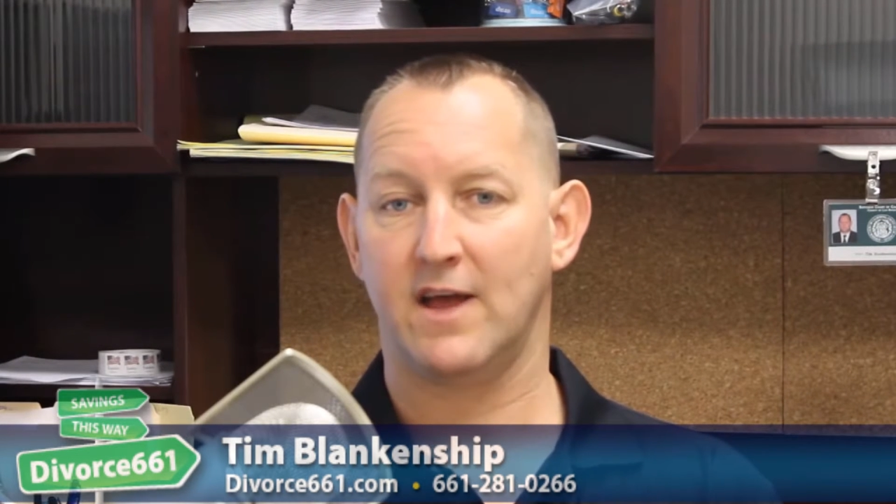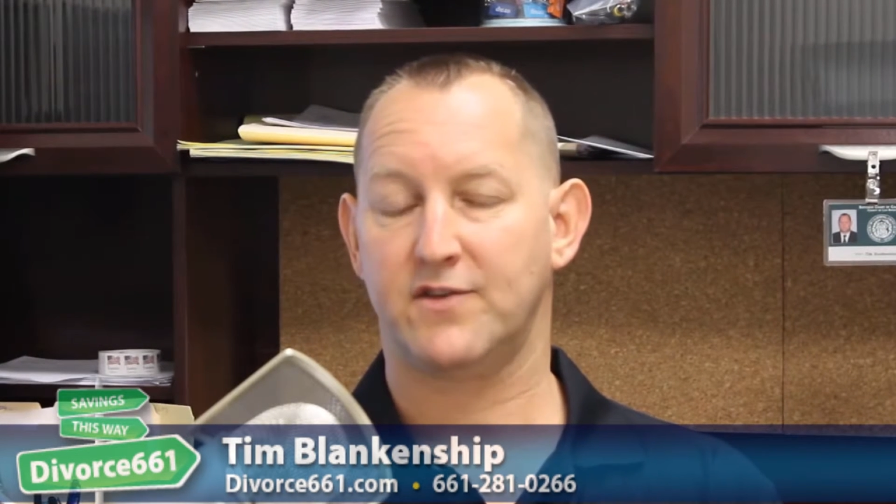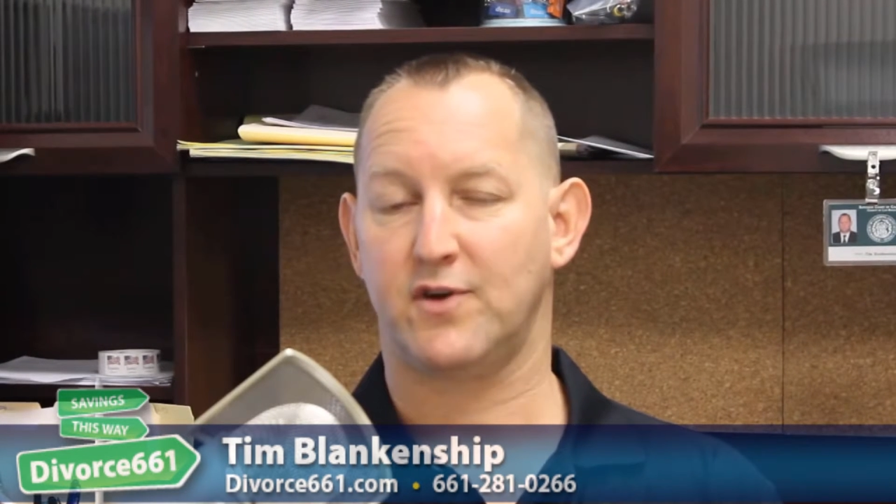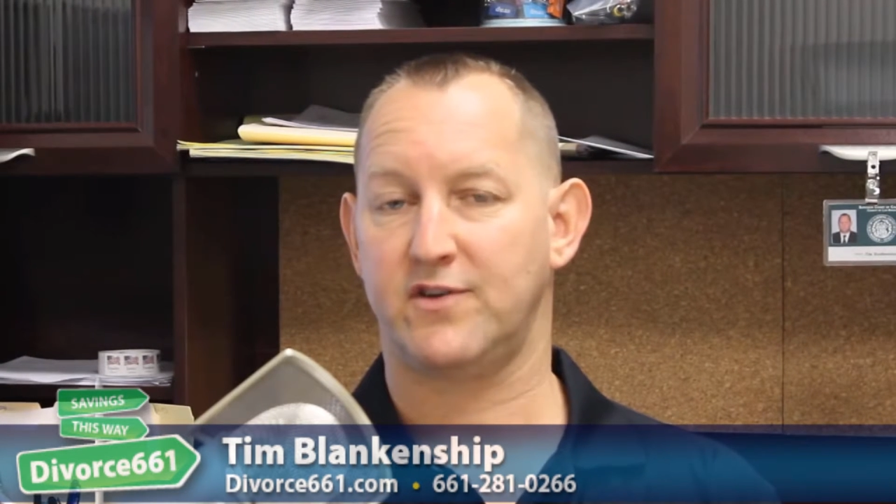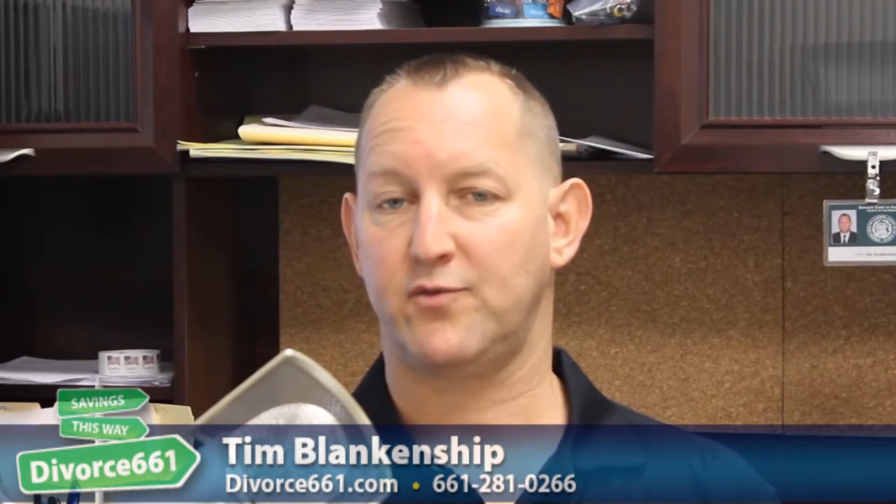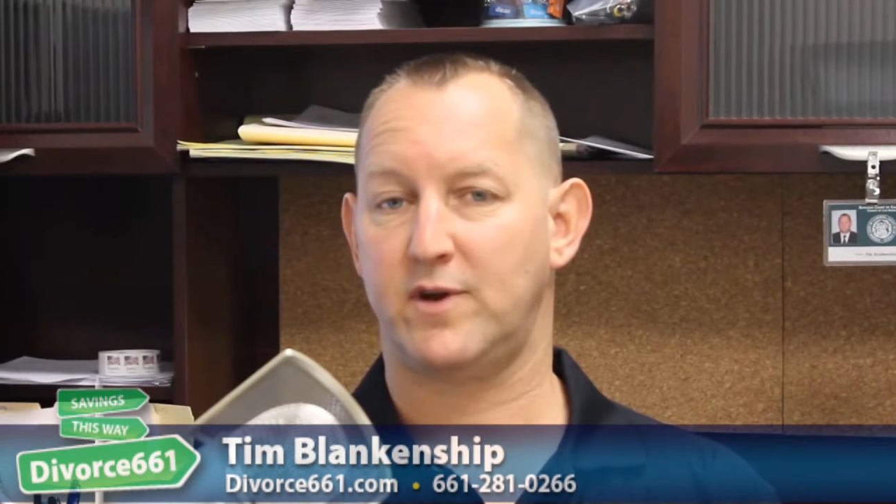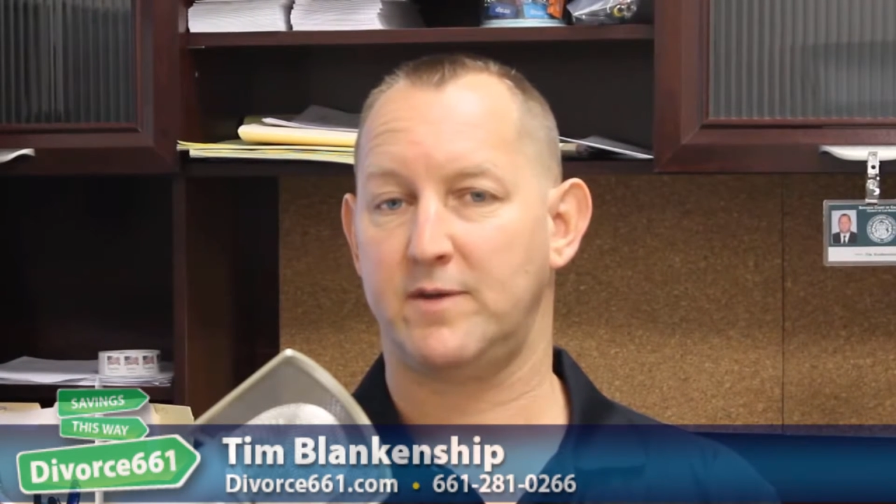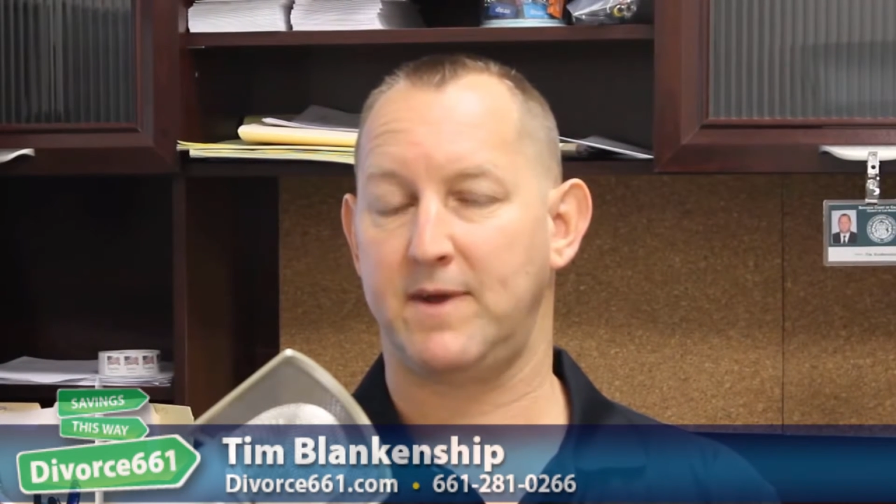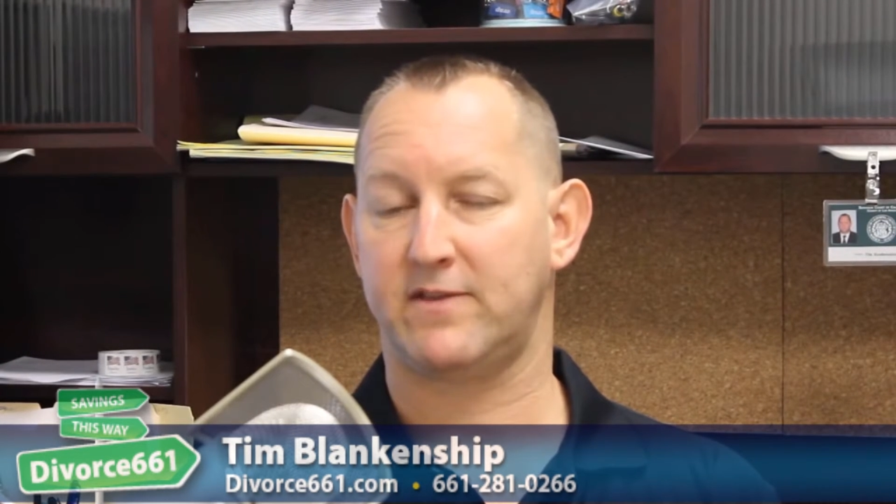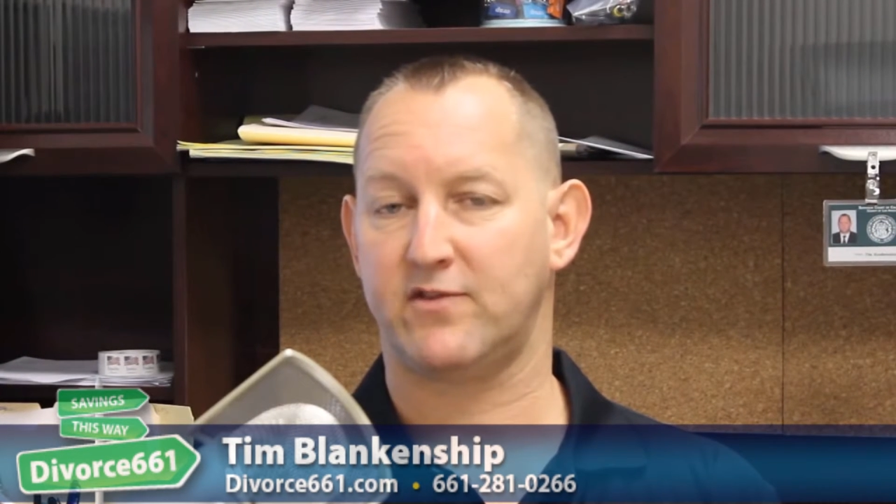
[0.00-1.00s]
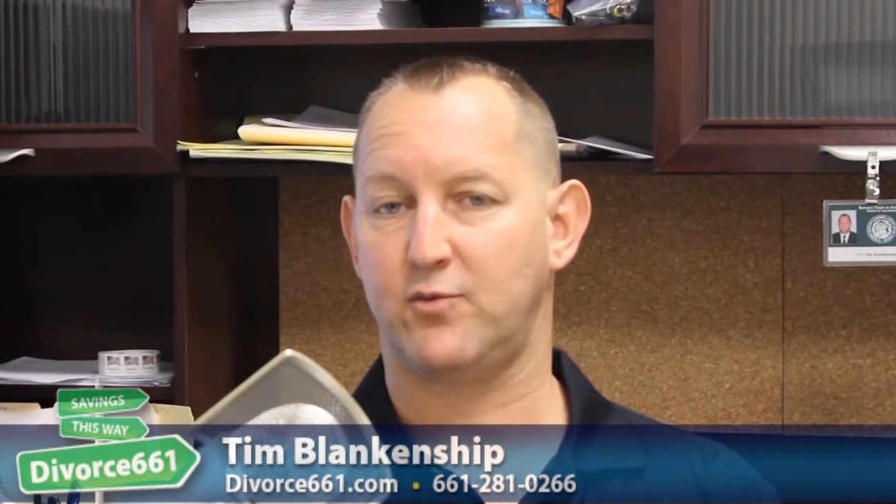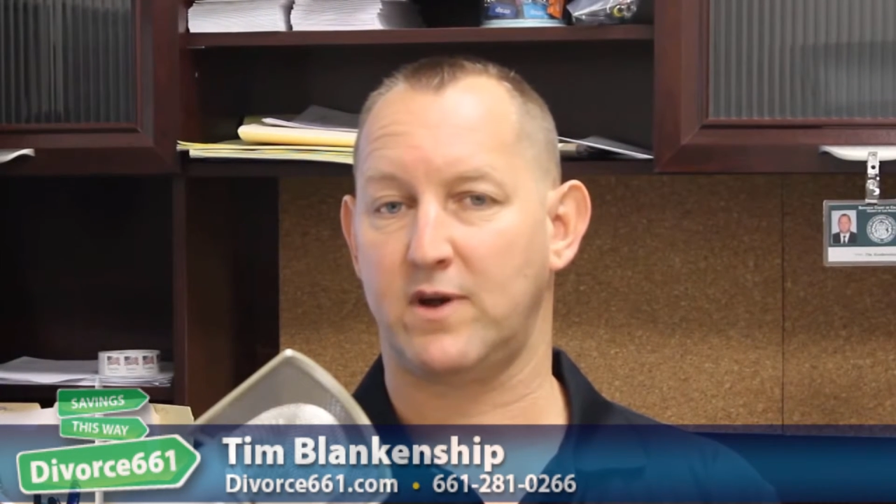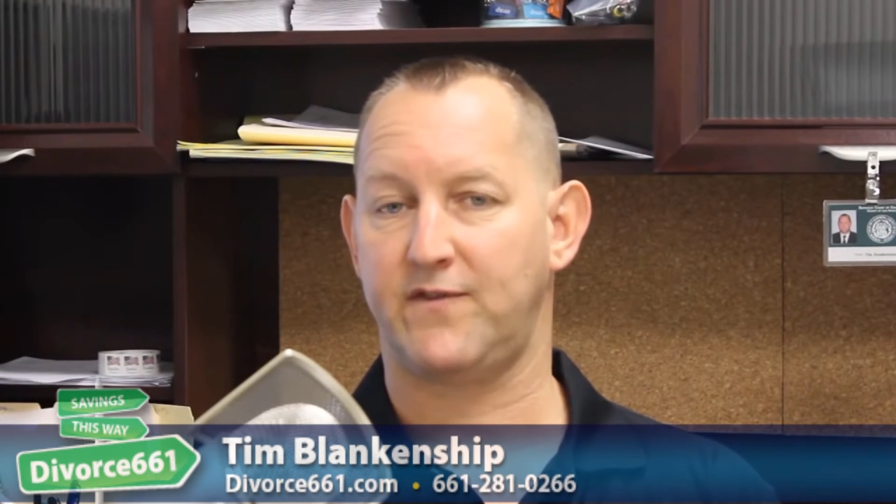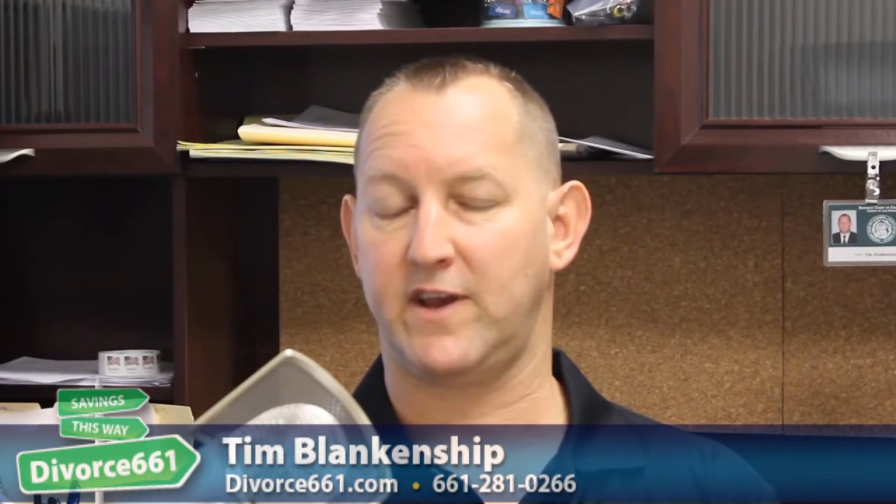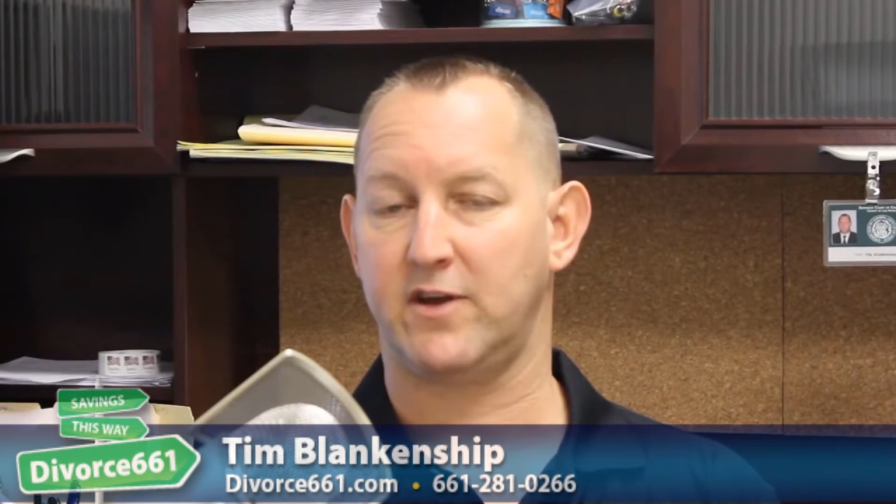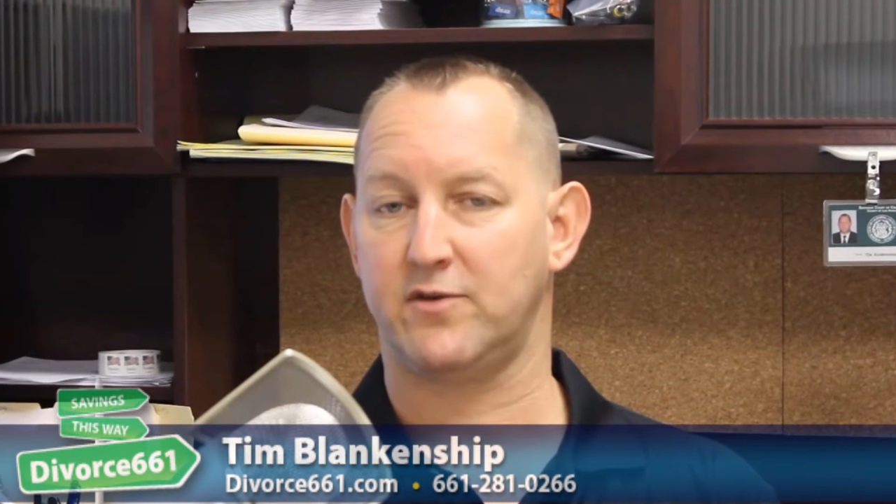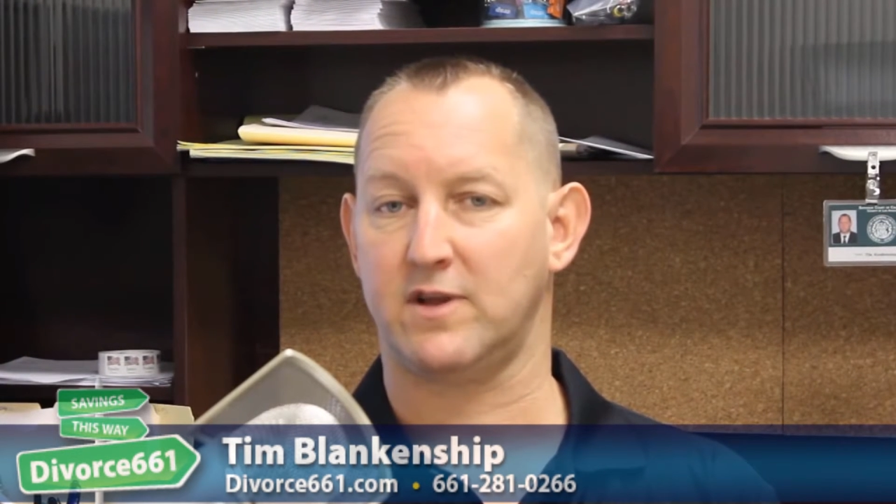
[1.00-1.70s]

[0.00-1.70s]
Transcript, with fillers: So I just wanted to make this quick video